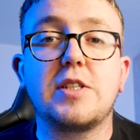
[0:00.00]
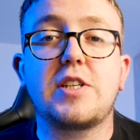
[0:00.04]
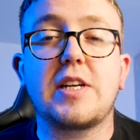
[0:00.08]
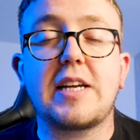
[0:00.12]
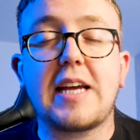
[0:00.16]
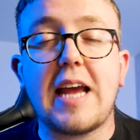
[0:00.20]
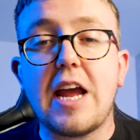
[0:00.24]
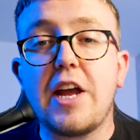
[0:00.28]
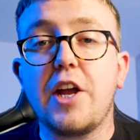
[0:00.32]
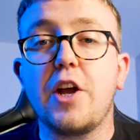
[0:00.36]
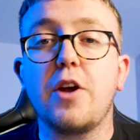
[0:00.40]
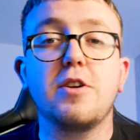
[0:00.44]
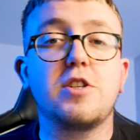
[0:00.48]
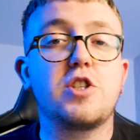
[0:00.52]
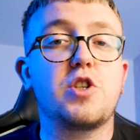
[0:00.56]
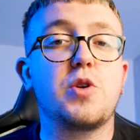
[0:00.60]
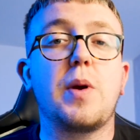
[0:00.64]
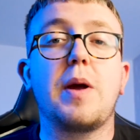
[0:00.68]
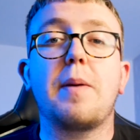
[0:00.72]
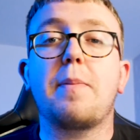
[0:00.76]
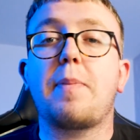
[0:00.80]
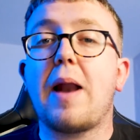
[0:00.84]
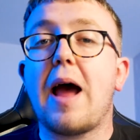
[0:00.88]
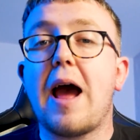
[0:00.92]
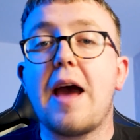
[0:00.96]
So get used to
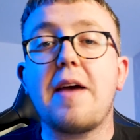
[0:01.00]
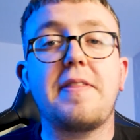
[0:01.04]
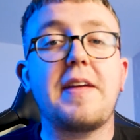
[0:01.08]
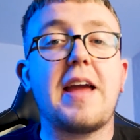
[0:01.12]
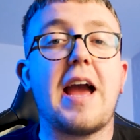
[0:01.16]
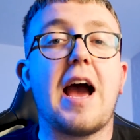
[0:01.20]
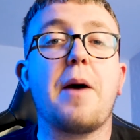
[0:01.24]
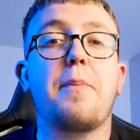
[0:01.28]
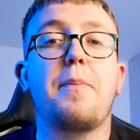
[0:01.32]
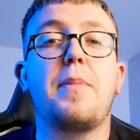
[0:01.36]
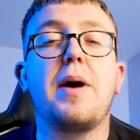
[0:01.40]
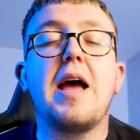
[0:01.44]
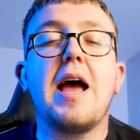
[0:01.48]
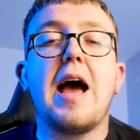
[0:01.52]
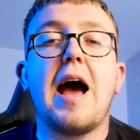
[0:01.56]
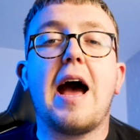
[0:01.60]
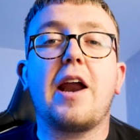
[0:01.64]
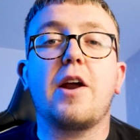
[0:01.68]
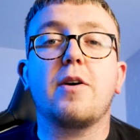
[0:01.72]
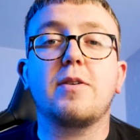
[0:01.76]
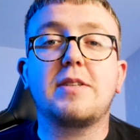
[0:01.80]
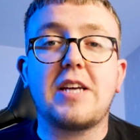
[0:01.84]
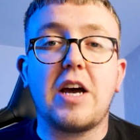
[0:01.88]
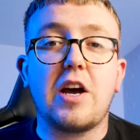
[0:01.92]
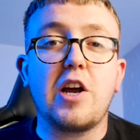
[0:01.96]
it, play the app, and
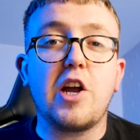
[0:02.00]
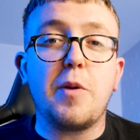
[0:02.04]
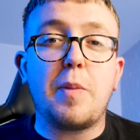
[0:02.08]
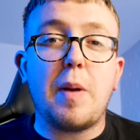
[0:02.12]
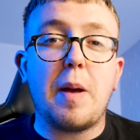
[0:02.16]
I'll tell you